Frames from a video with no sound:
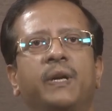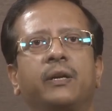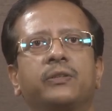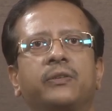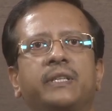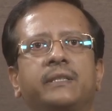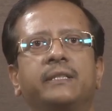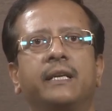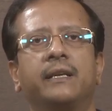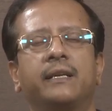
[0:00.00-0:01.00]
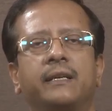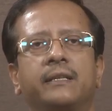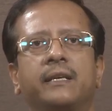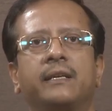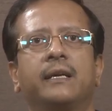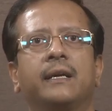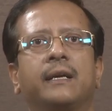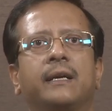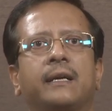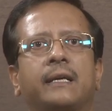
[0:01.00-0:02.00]
because of its generic nature
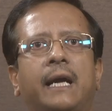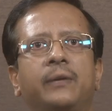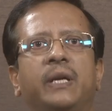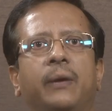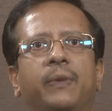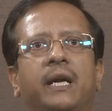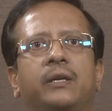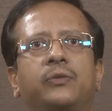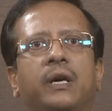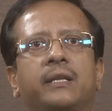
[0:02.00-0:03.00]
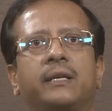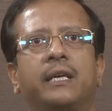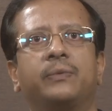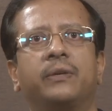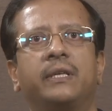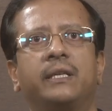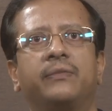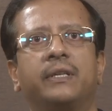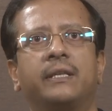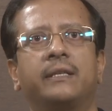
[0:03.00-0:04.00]
can be applied to other types of
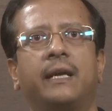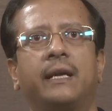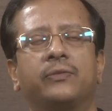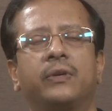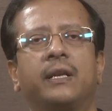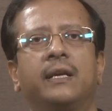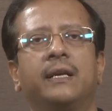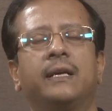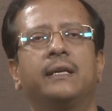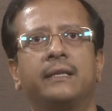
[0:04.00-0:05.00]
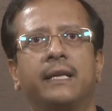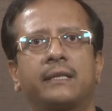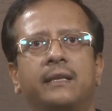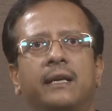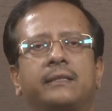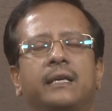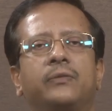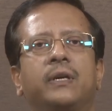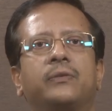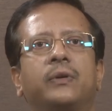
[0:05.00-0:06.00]
interfaces as well. In the next
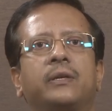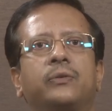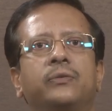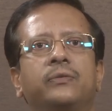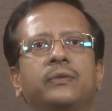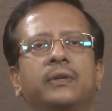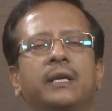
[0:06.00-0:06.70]
lecture, we are going to